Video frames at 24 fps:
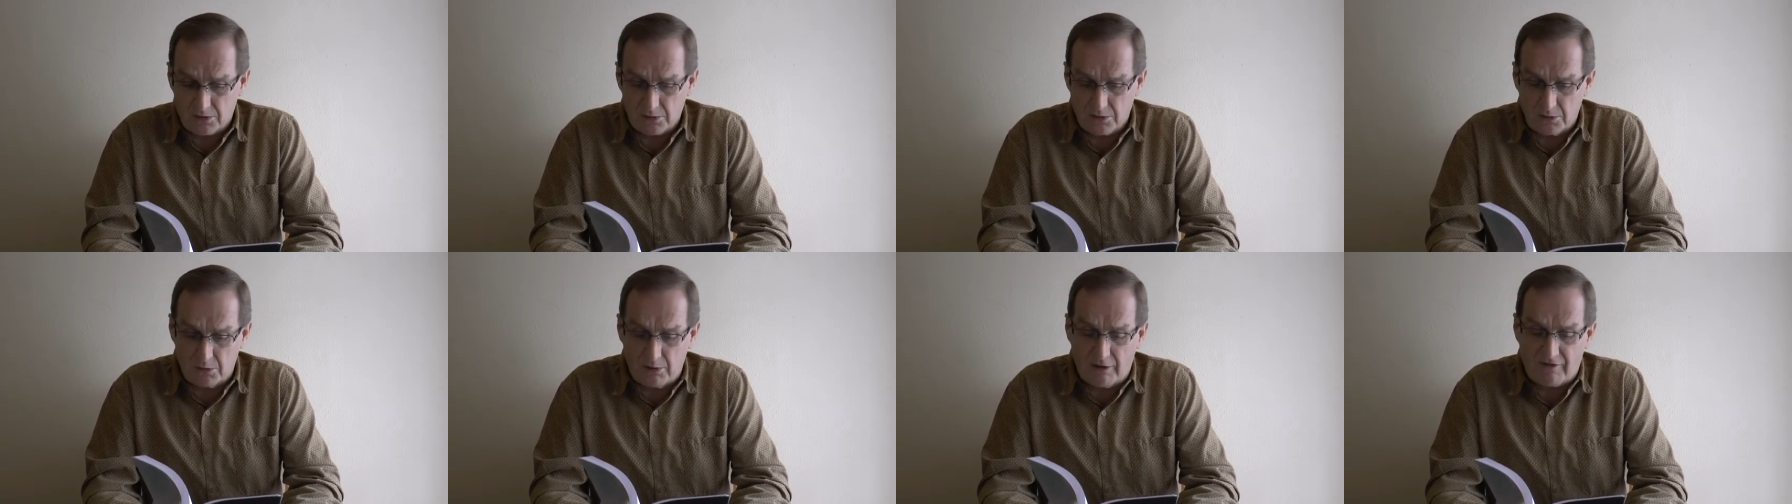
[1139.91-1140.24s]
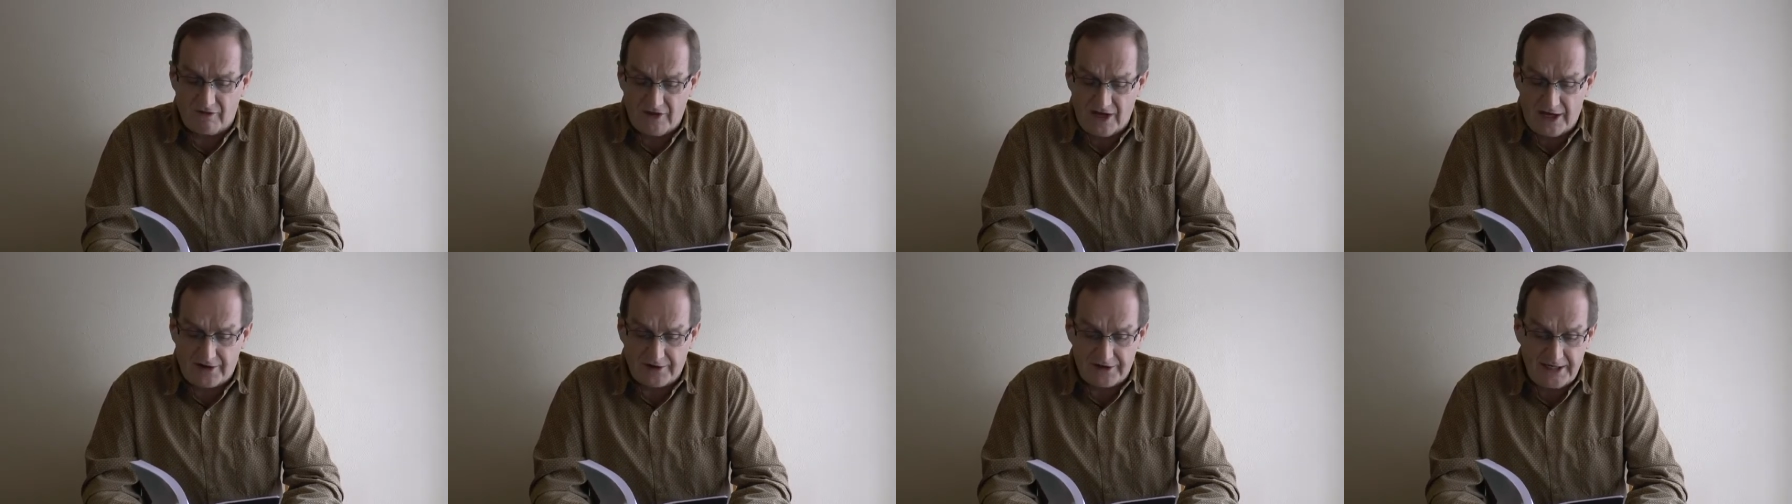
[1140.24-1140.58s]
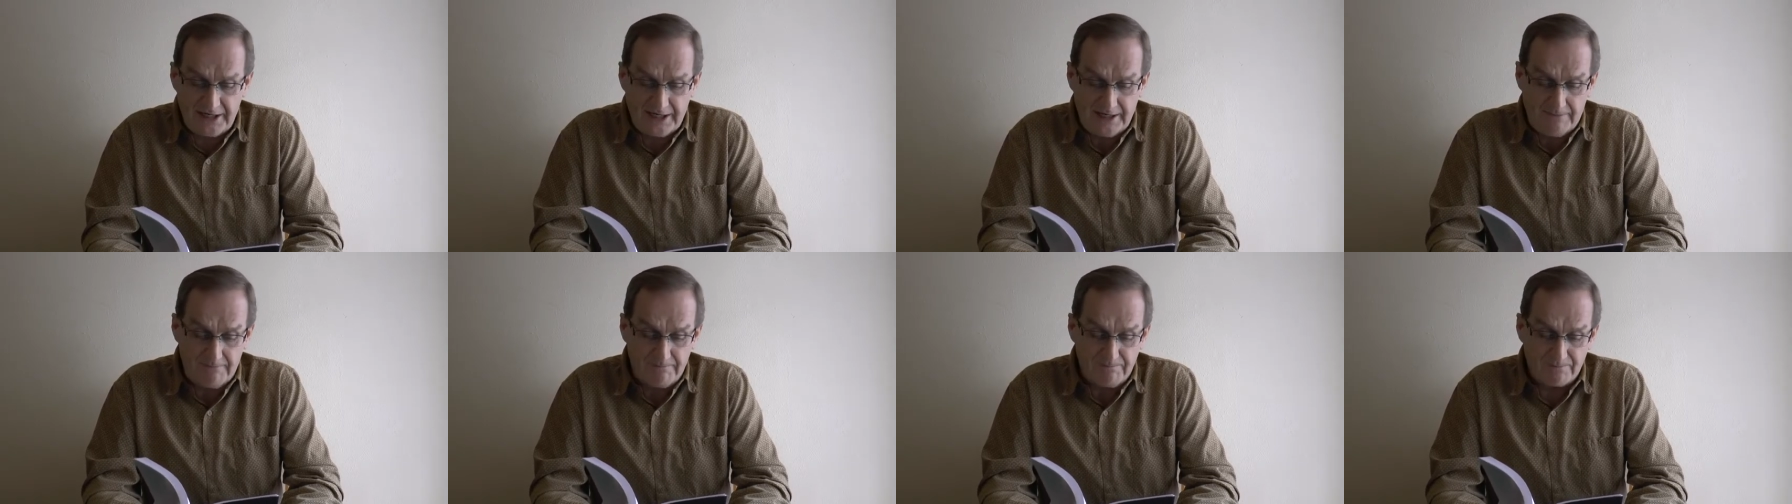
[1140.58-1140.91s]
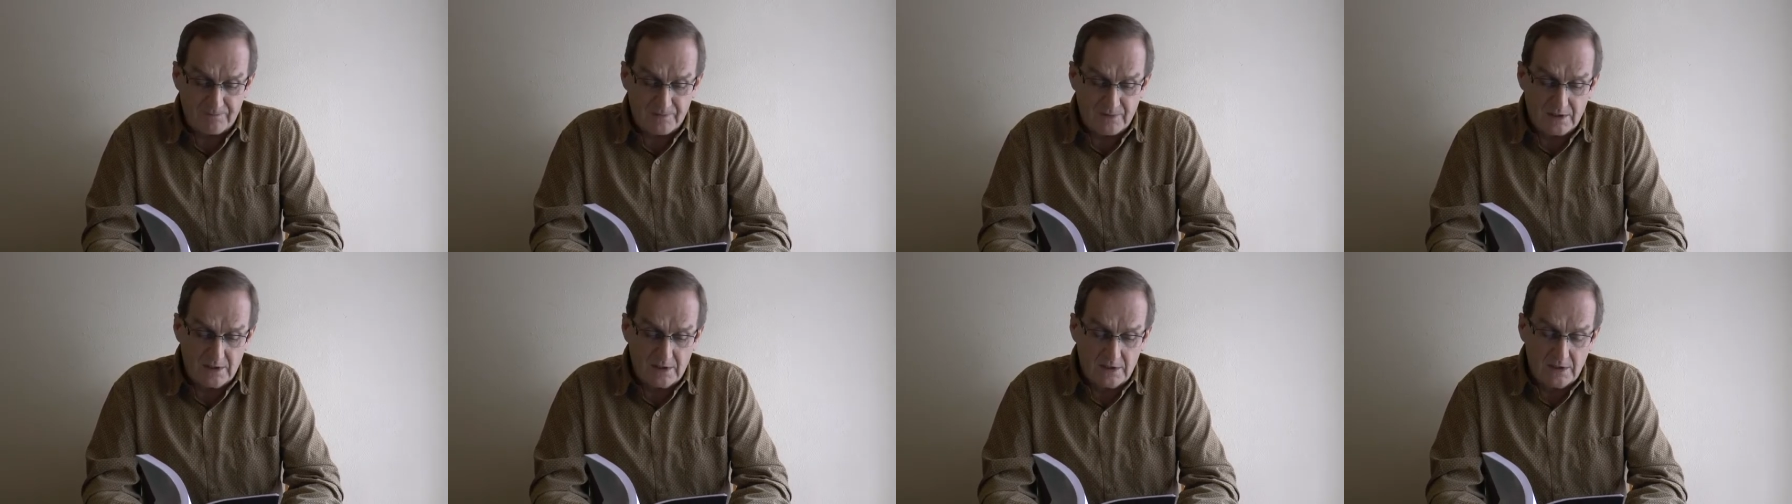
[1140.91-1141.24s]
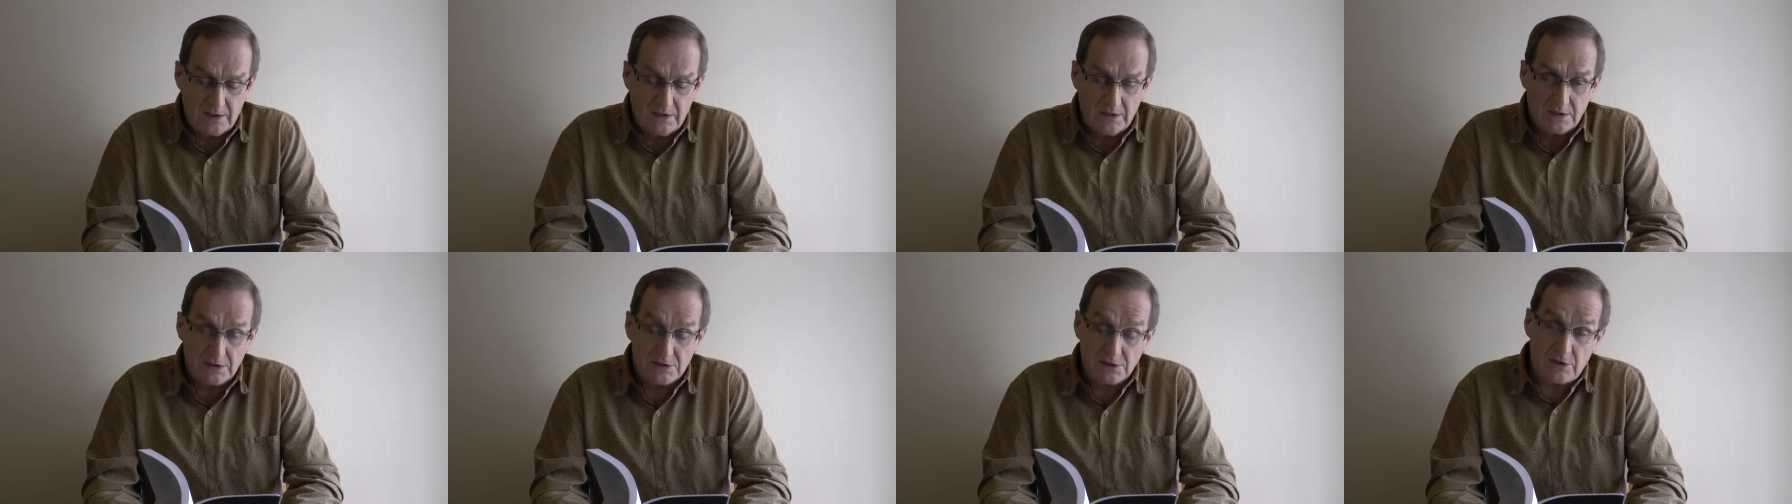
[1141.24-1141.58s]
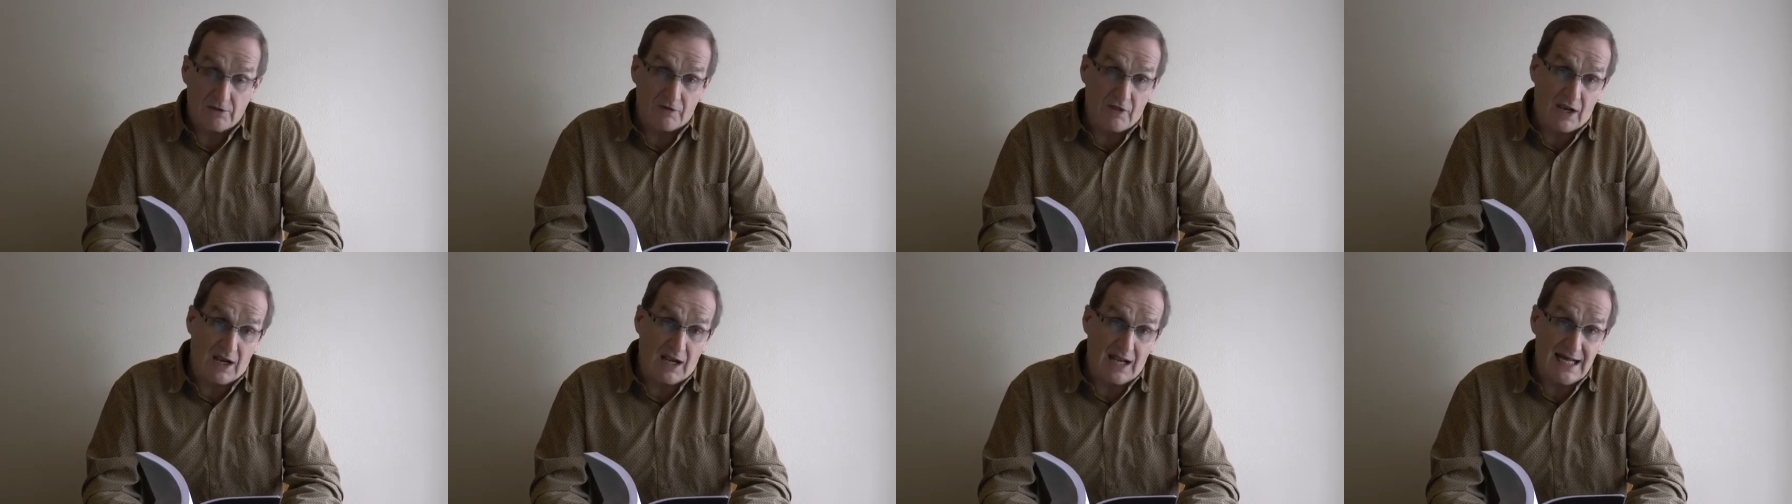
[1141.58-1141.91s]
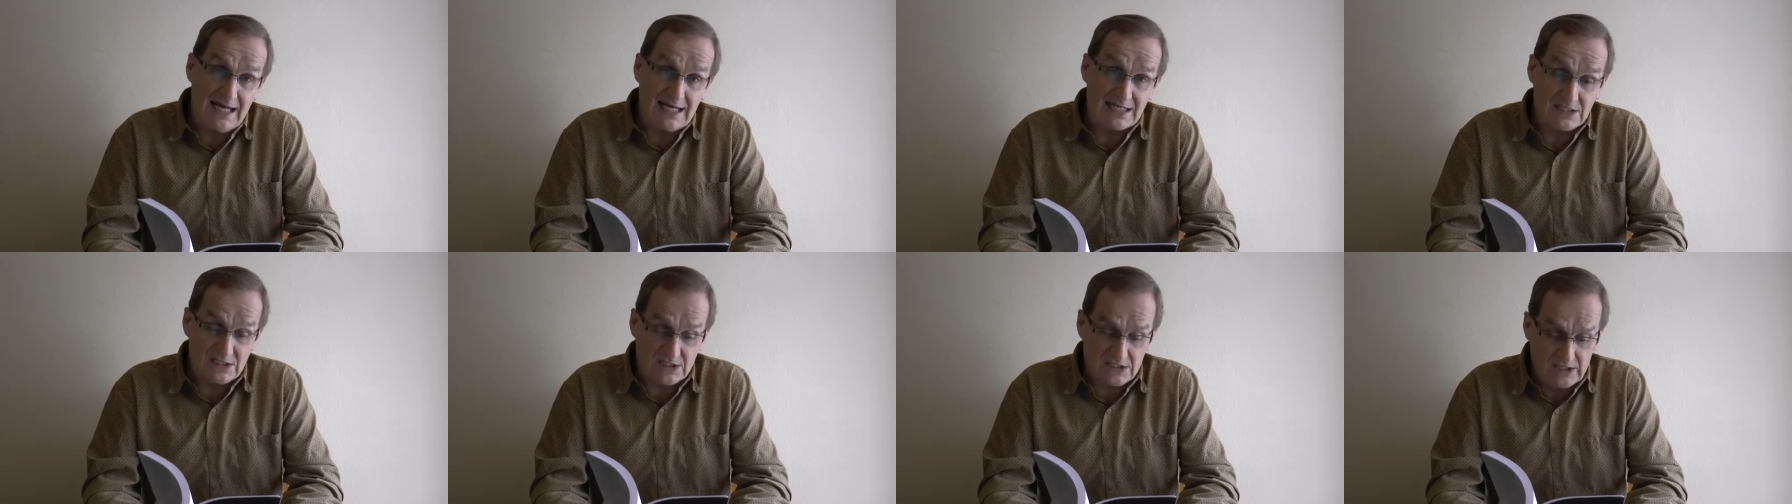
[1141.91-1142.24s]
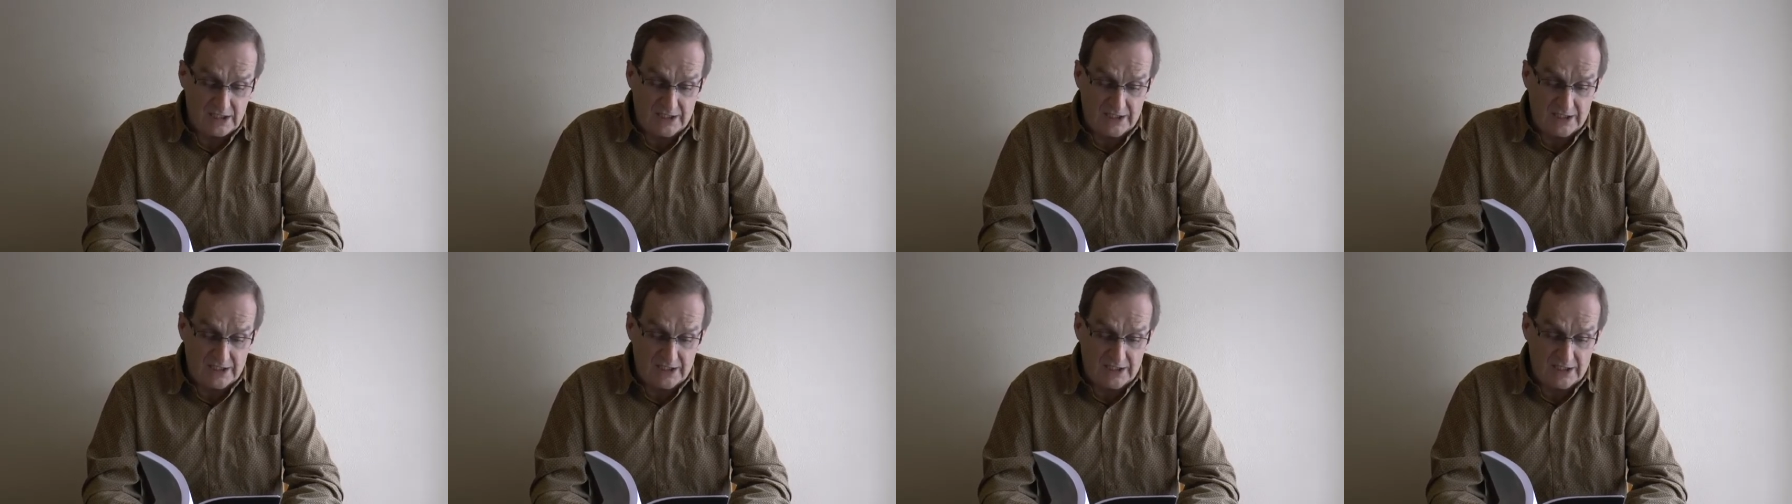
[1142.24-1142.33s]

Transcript: without him. So the last